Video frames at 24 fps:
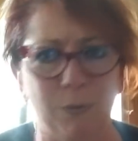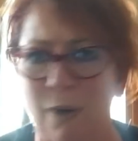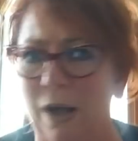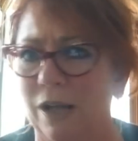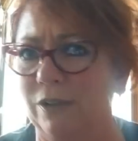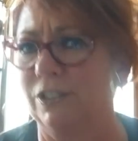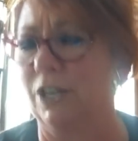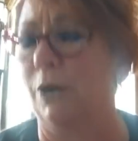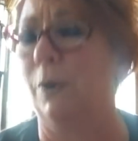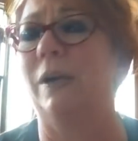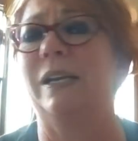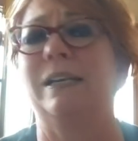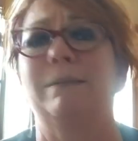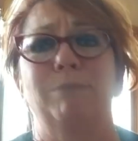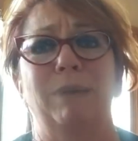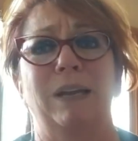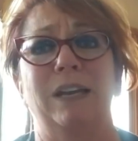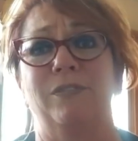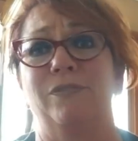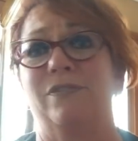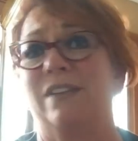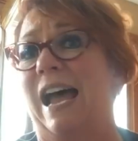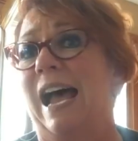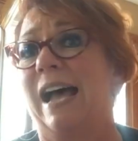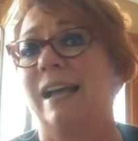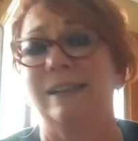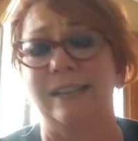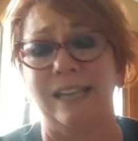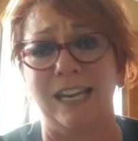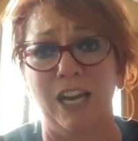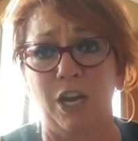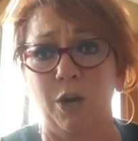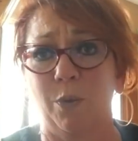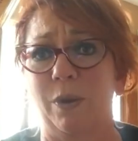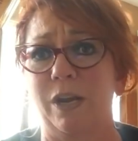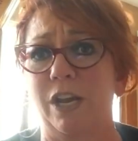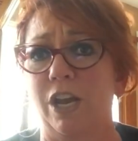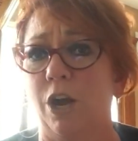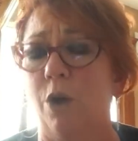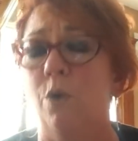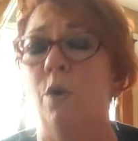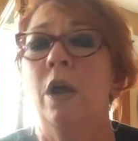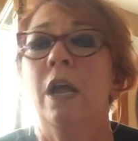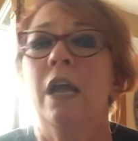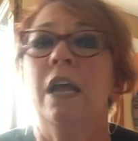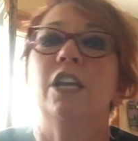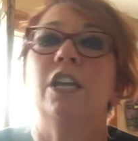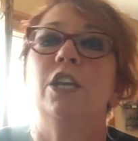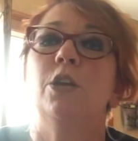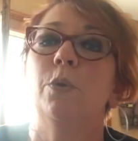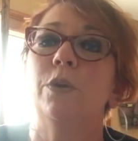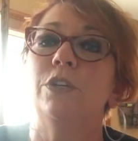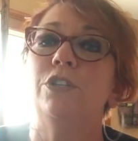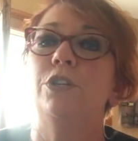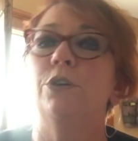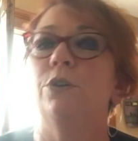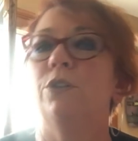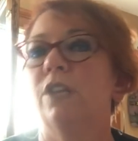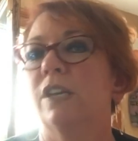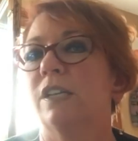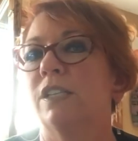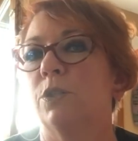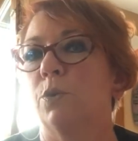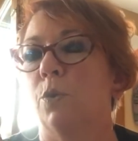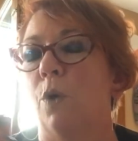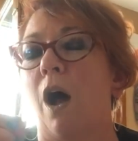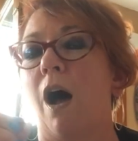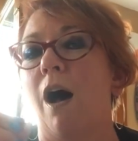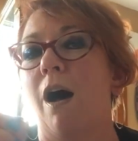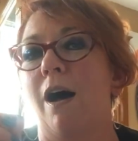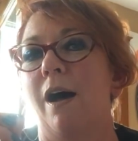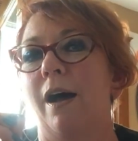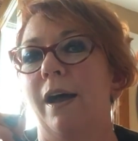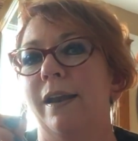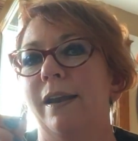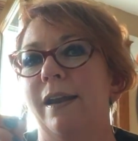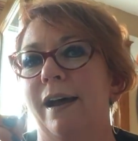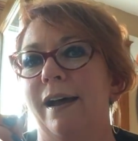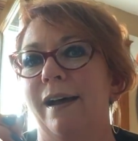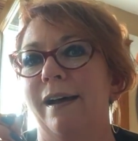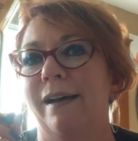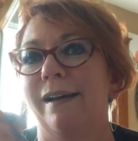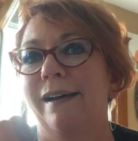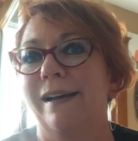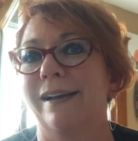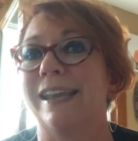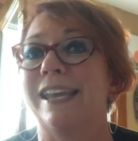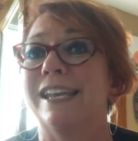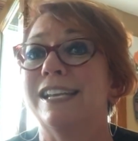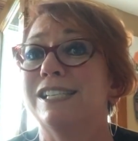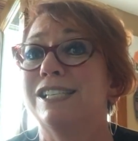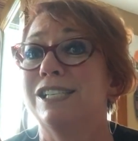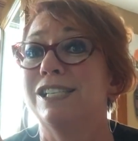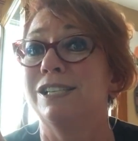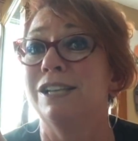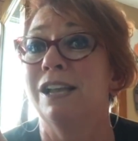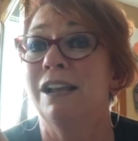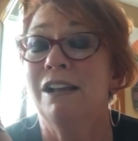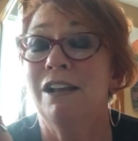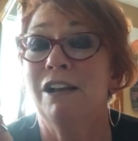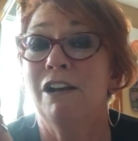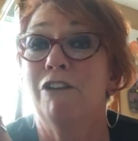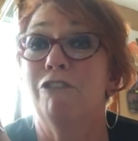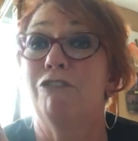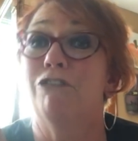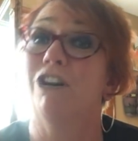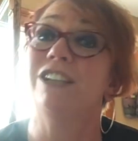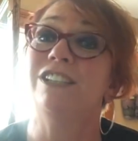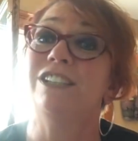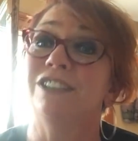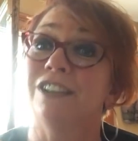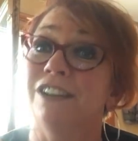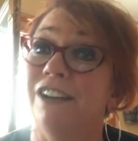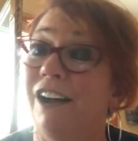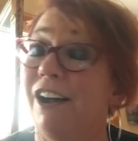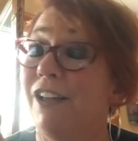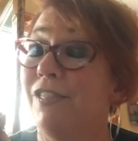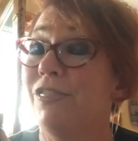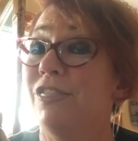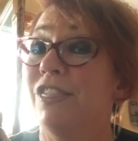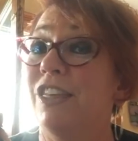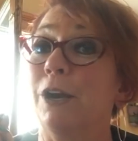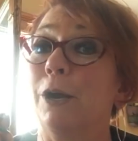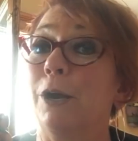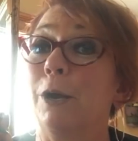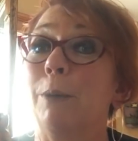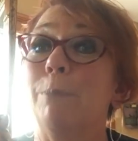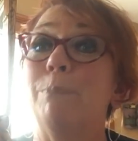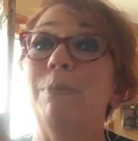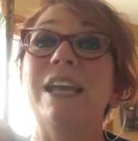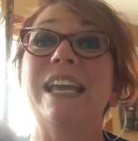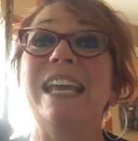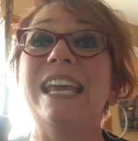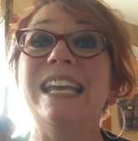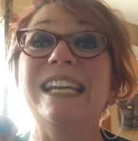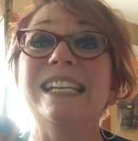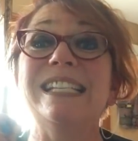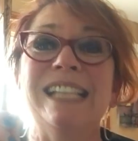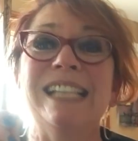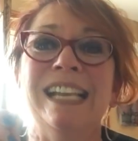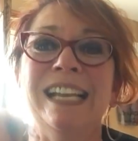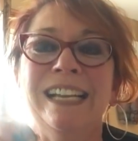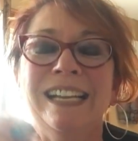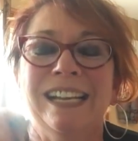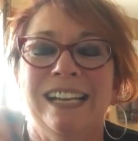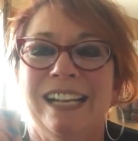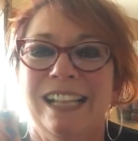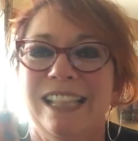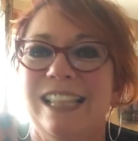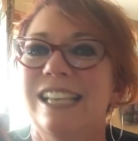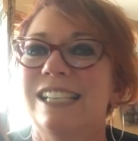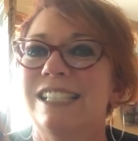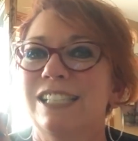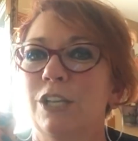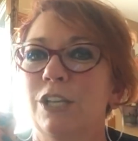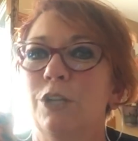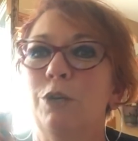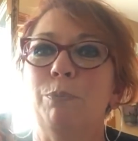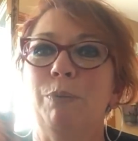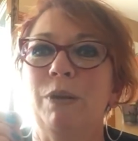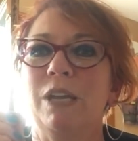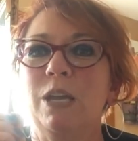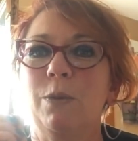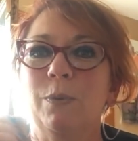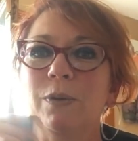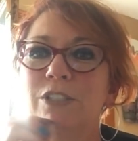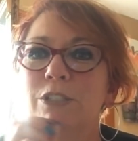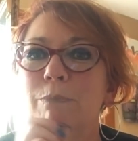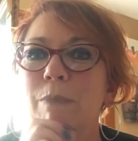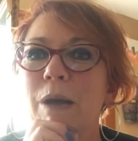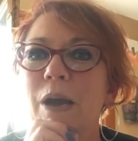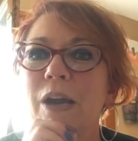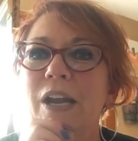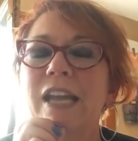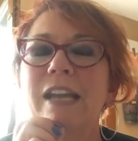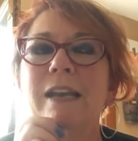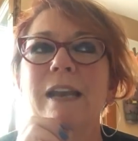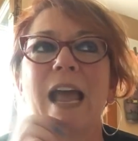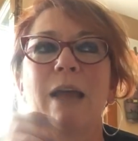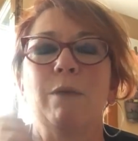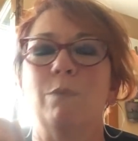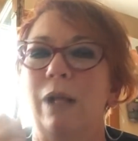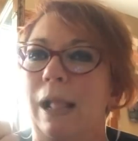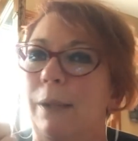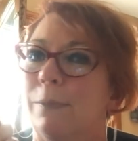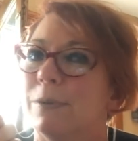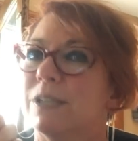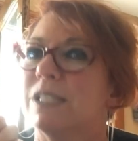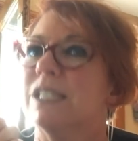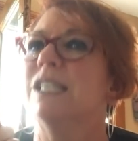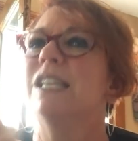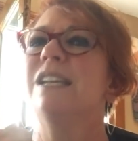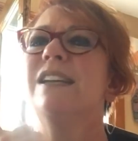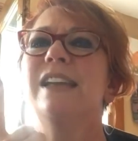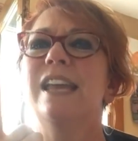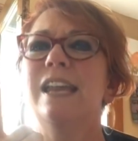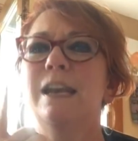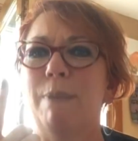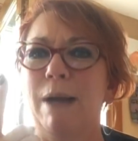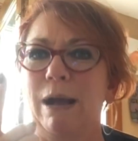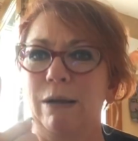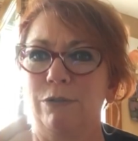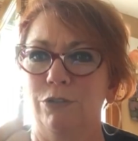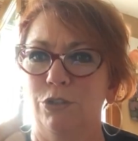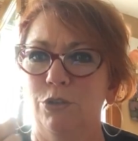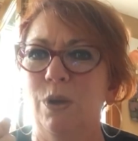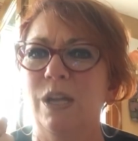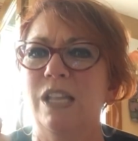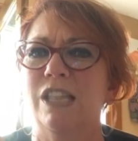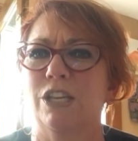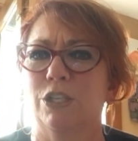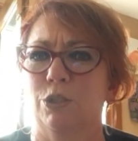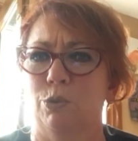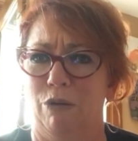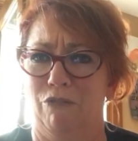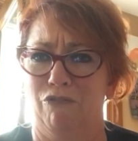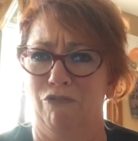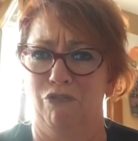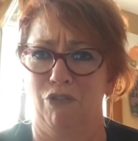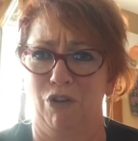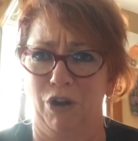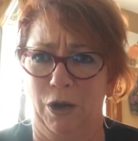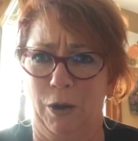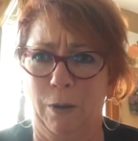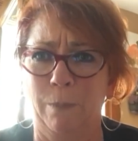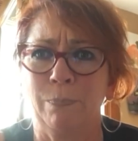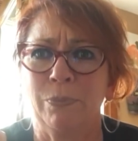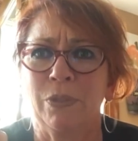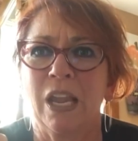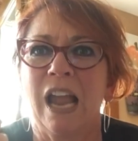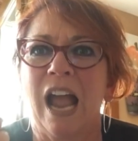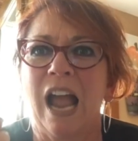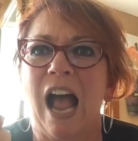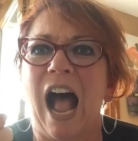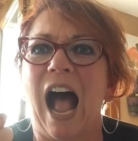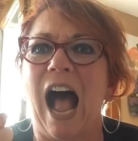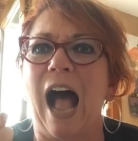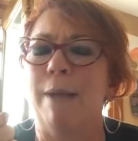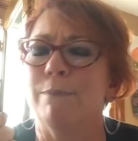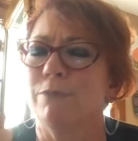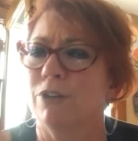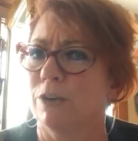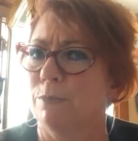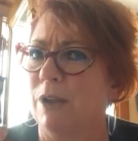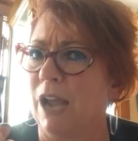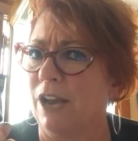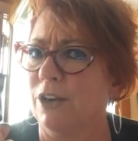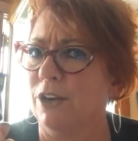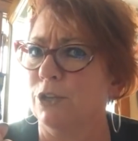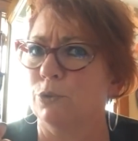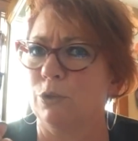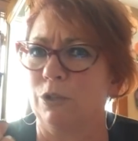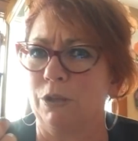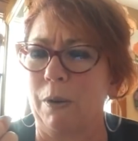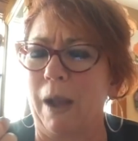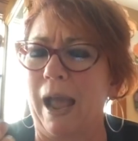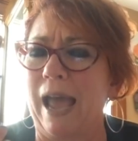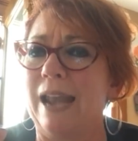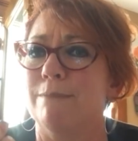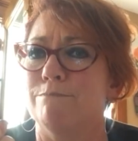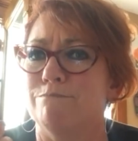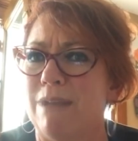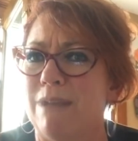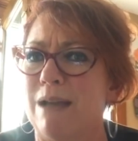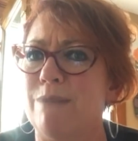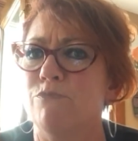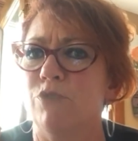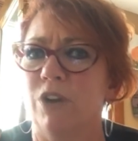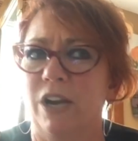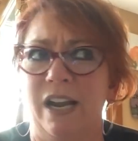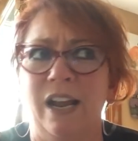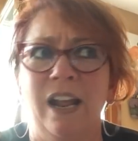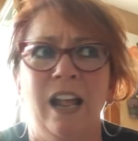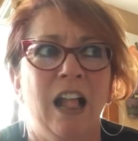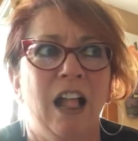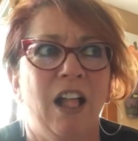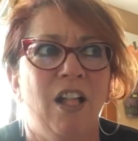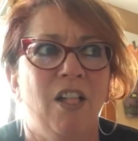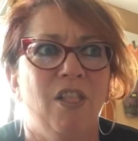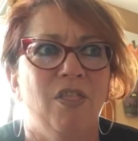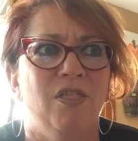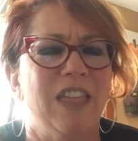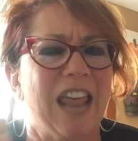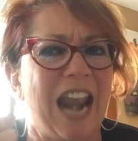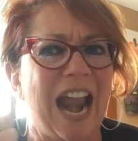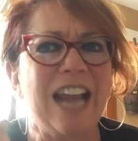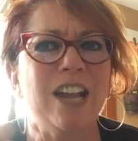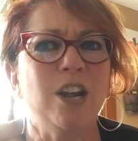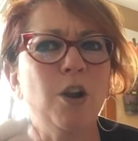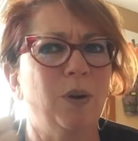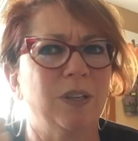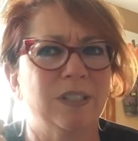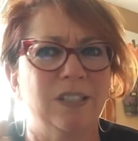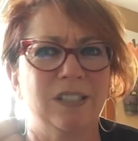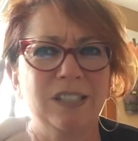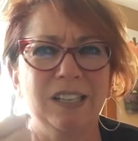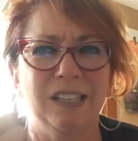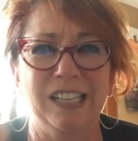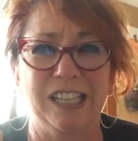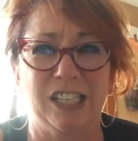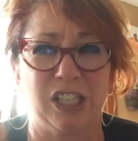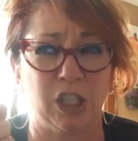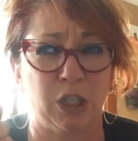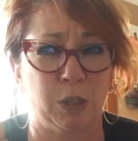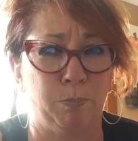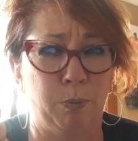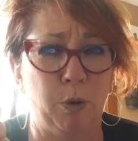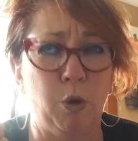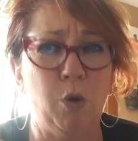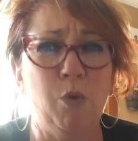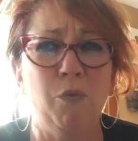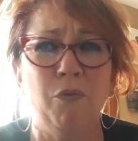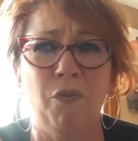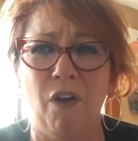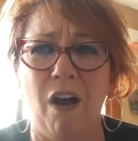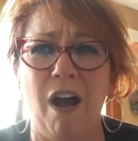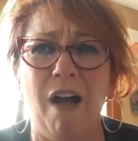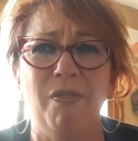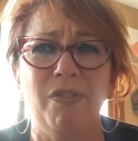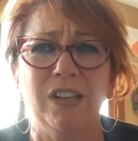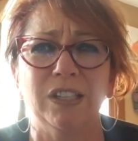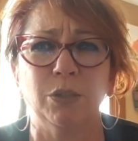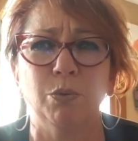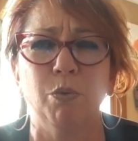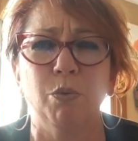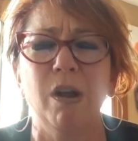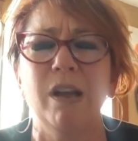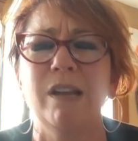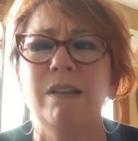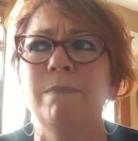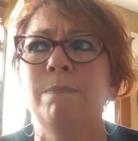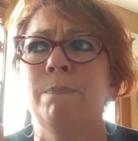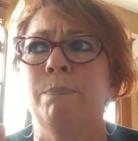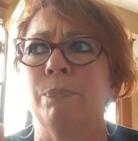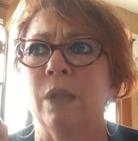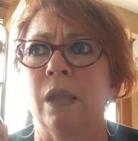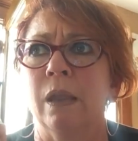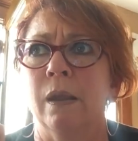you all know it, but if not, here we go. You would do this on uh, a kid's foot, on their piggies. This little piggy went to market. And while I was thinking about doing this one for you, I'm going to be honest with you. I had a memory that I know a silly spoof on this one,